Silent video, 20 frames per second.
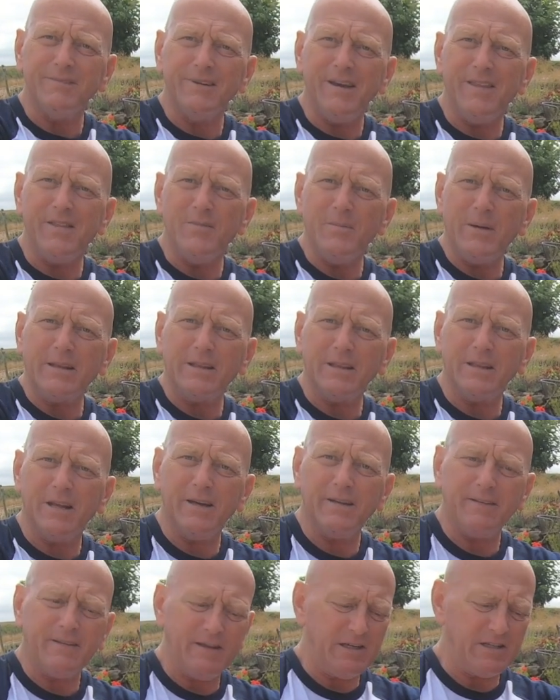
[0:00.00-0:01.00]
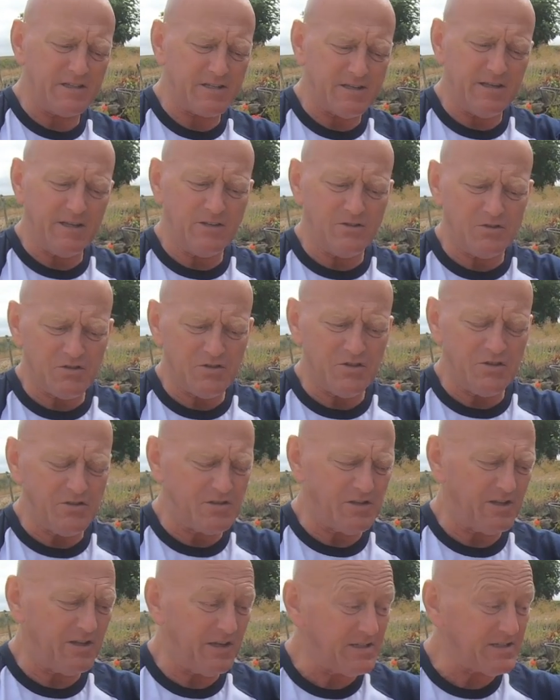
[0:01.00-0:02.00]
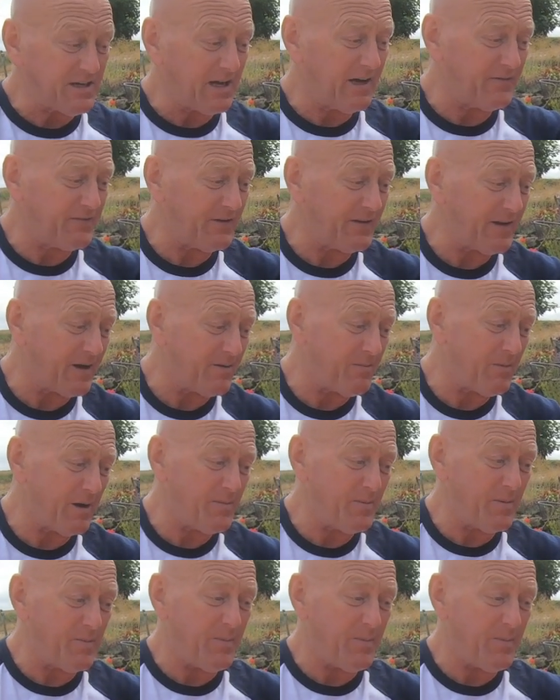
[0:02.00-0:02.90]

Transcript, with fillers: in the middle like yeah. this and then just using these, I think that may be